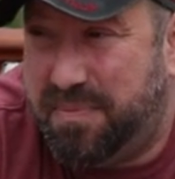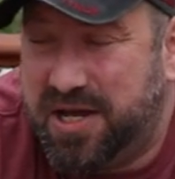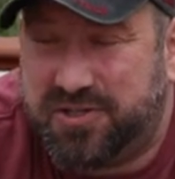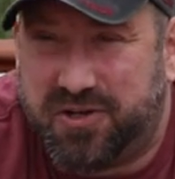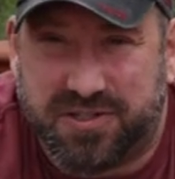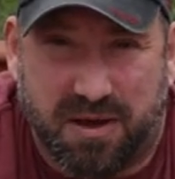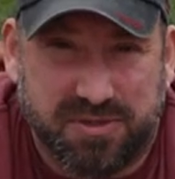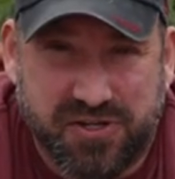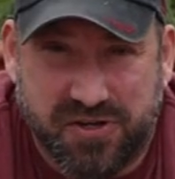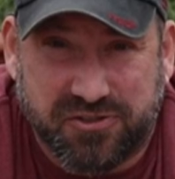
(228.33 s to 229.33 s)
of pictures. I'm
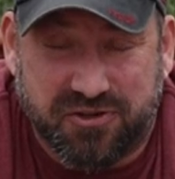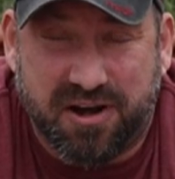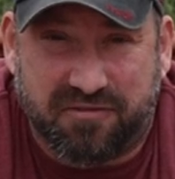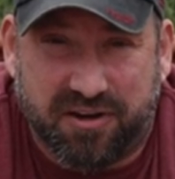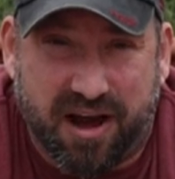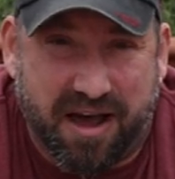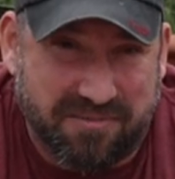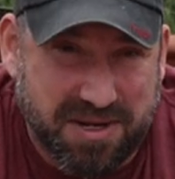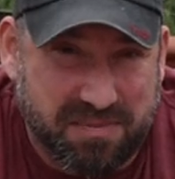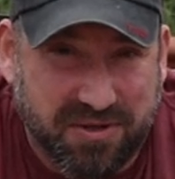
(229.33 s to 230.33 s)
still trying to figure out how
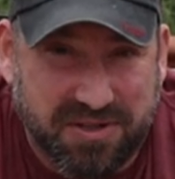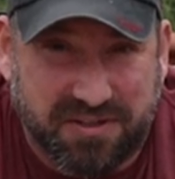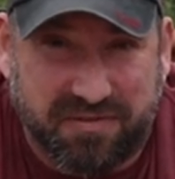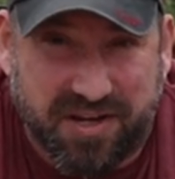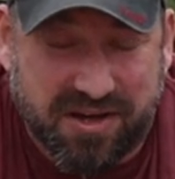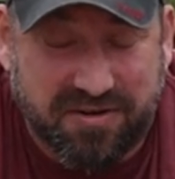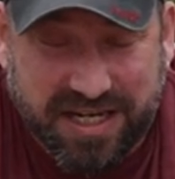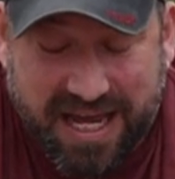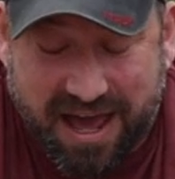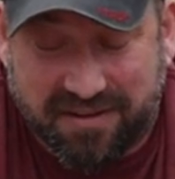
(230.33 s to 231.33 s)
I'm gonna put this video
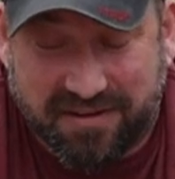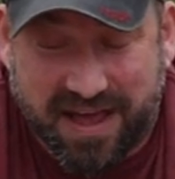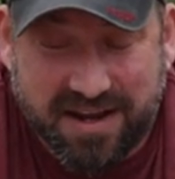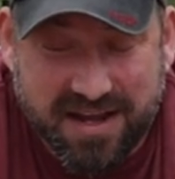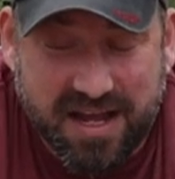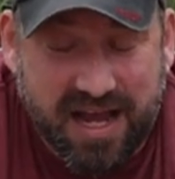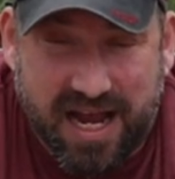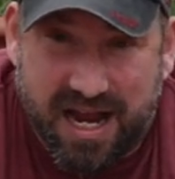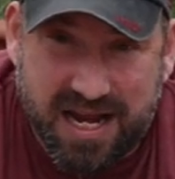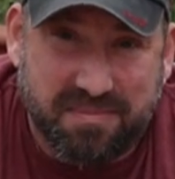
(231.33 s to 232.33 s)
together that
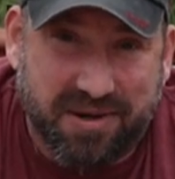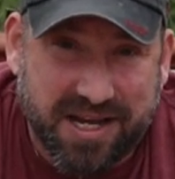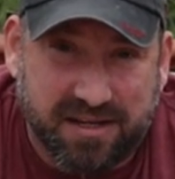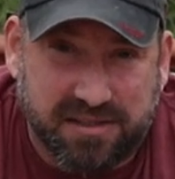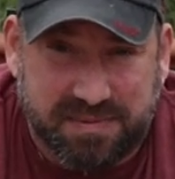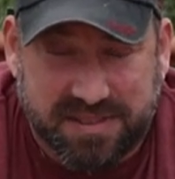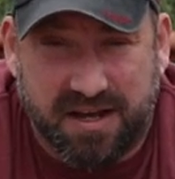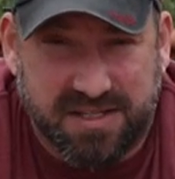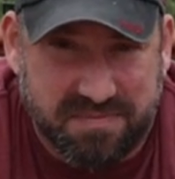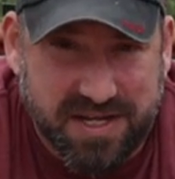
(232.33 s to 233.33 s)
anybody else
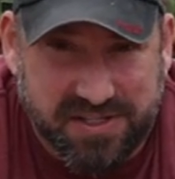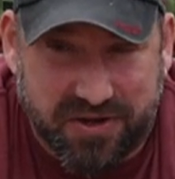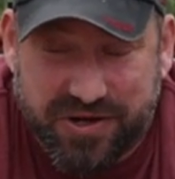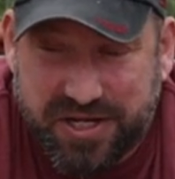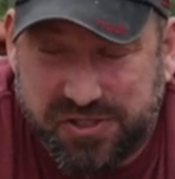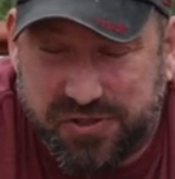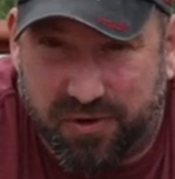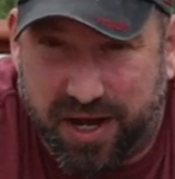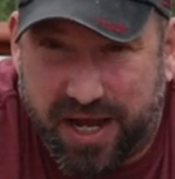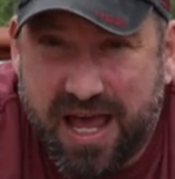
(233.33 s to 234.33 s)
besides me is gonna
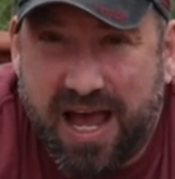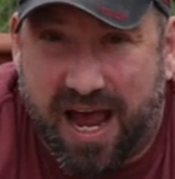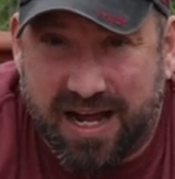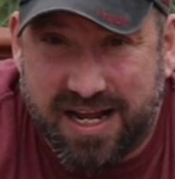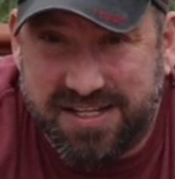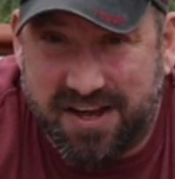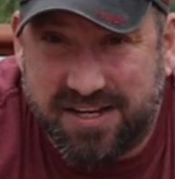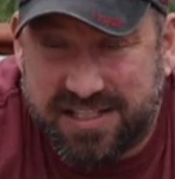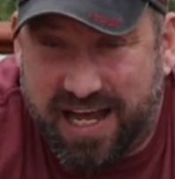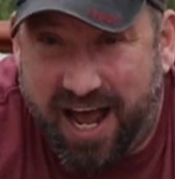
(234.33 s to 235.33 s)
enjoy. And it
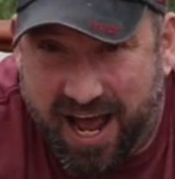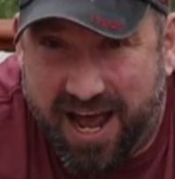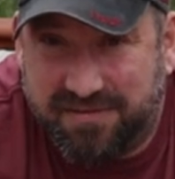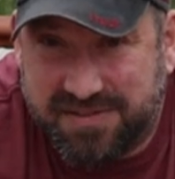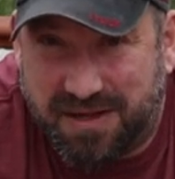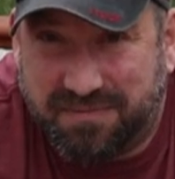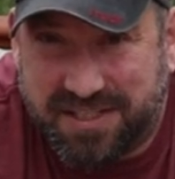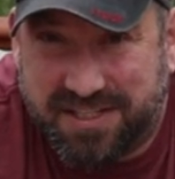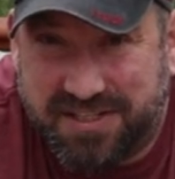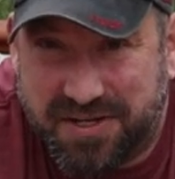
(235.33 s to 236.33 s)
does have
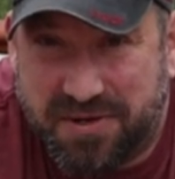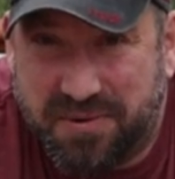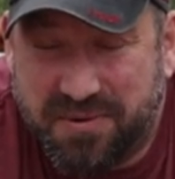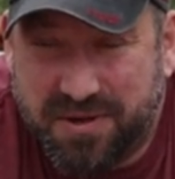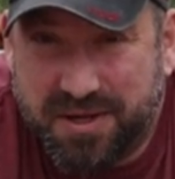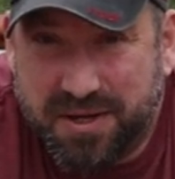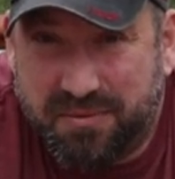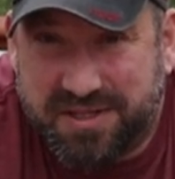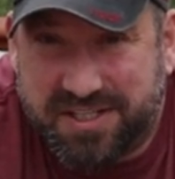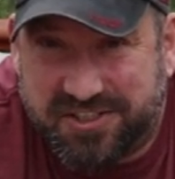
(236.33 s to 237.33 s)
something to do
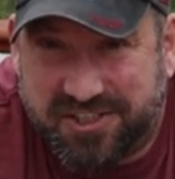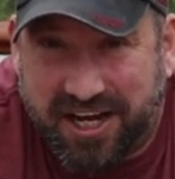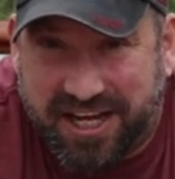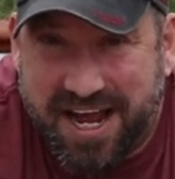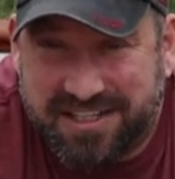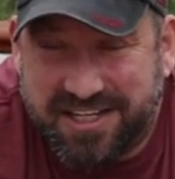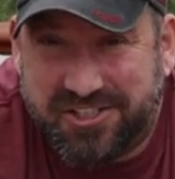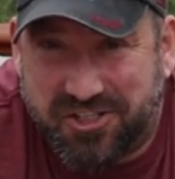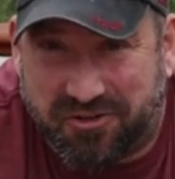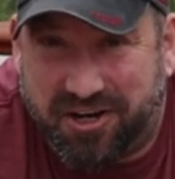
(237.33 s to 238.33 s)
with this
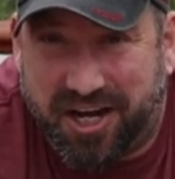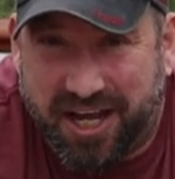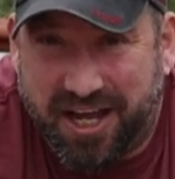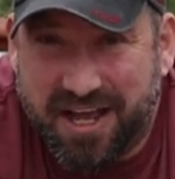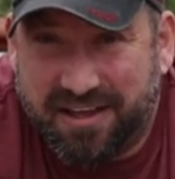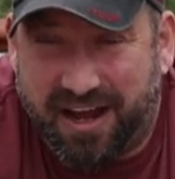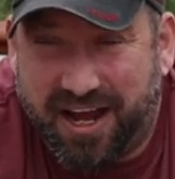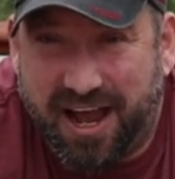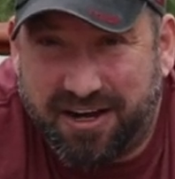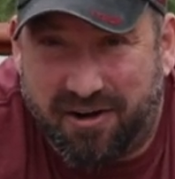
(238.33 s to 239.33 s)
gigantic tree that I
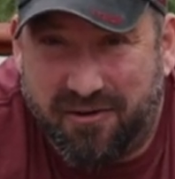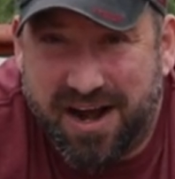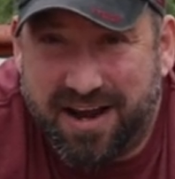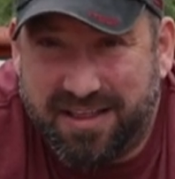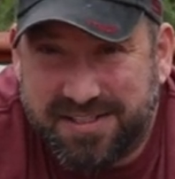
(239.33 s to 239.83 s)
got growing out of